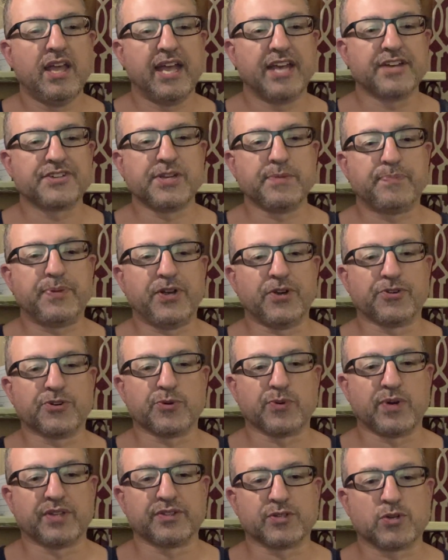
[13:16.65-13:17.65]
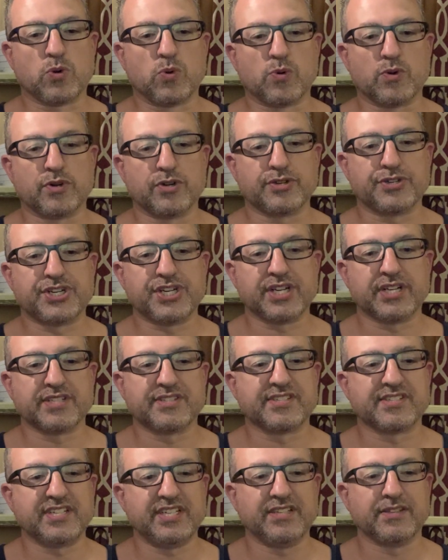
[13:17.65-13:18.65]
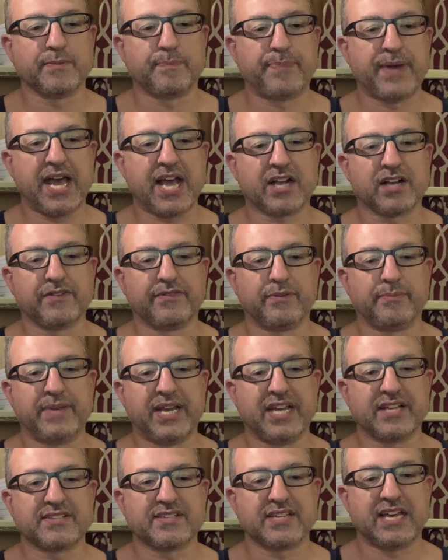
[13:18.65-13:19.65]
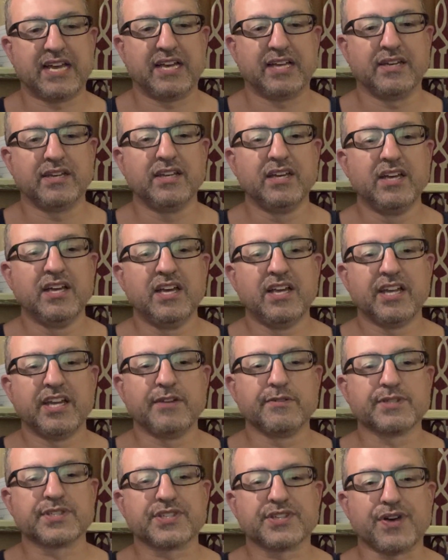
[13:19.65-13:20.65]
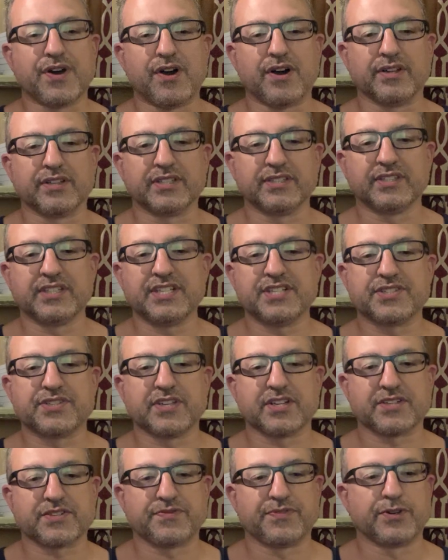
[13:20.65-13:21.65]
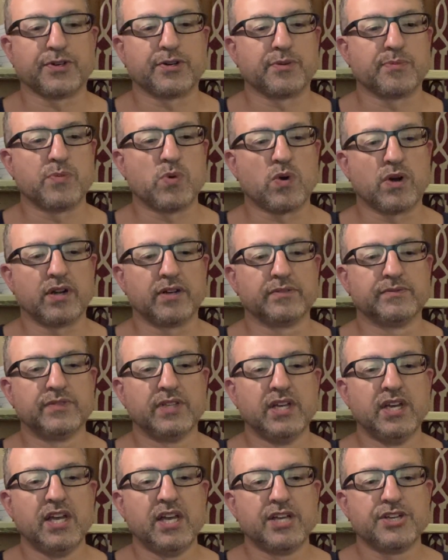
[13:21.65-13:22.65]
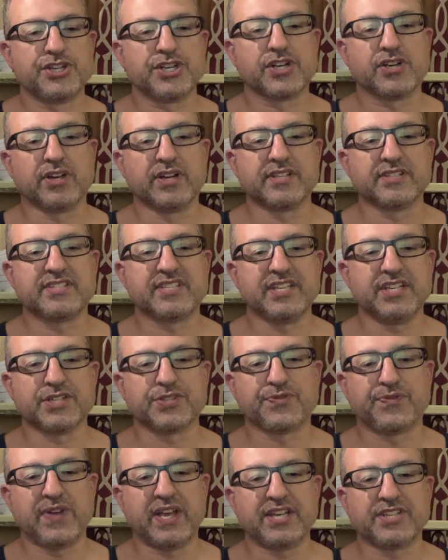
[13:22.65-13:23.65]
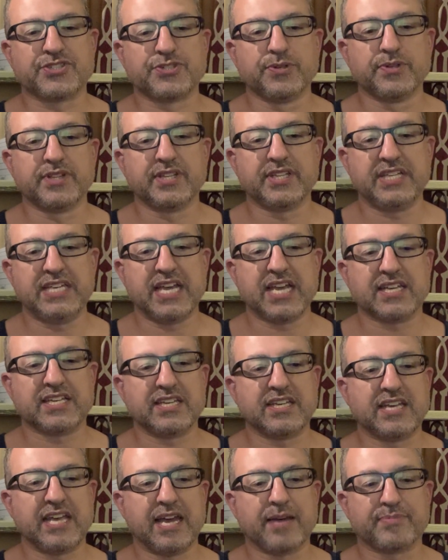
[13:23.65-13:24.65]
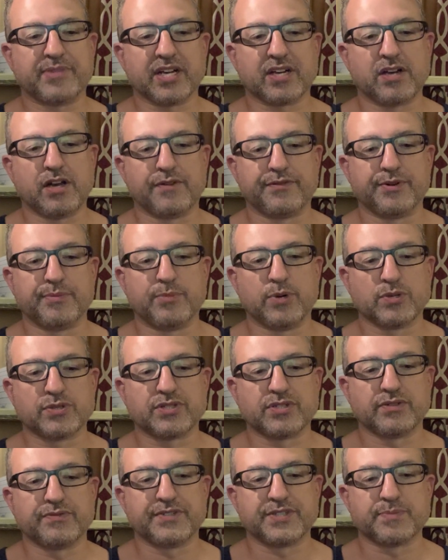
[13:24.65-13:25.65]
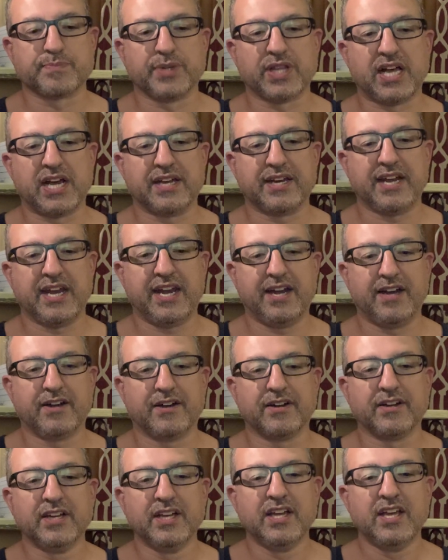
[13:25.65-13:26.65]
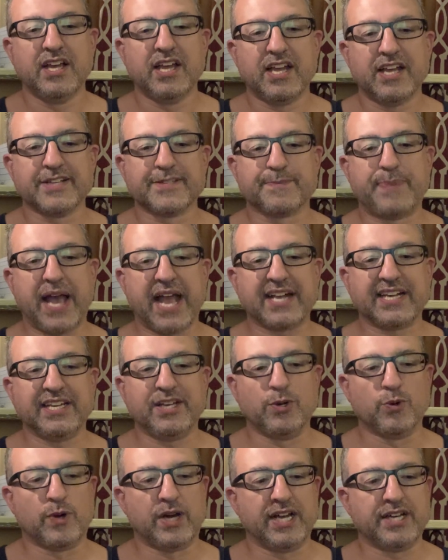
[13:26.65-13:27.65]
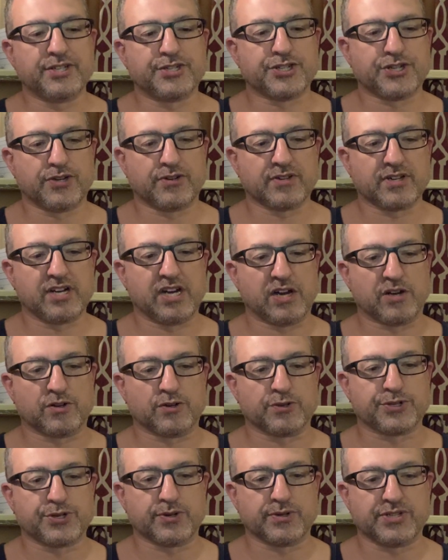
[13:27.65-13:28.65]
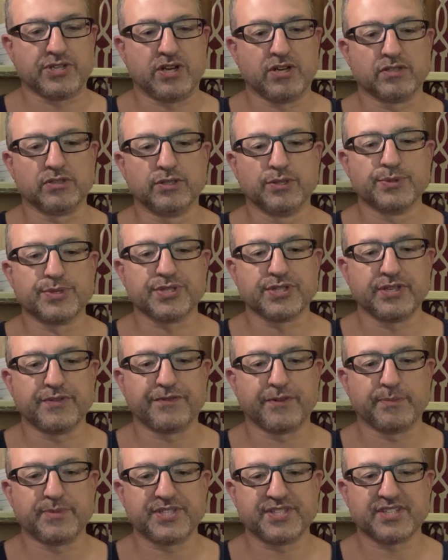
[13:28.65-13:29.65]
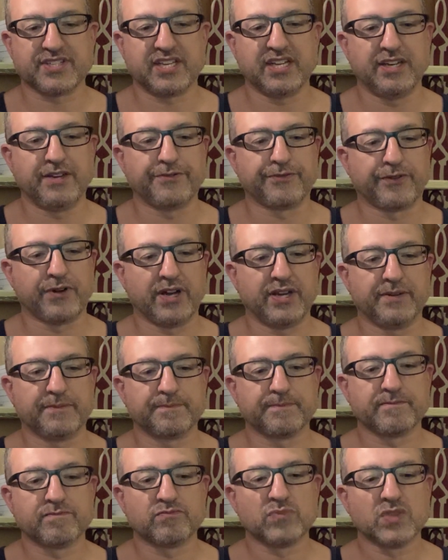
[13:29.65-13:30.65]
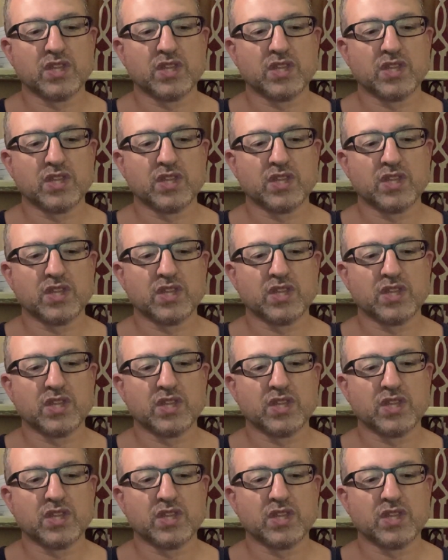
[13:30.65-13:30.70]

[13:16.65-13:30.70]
As she peered around the corner, she could see the back of a man's head. He was tall, at least 6 foot or more. She couldn't see his face due to the Yankee cap that covered most of his blonde hair. His baggy Hawaiian shirt and cargo shorts hung loosely from his skinny frame.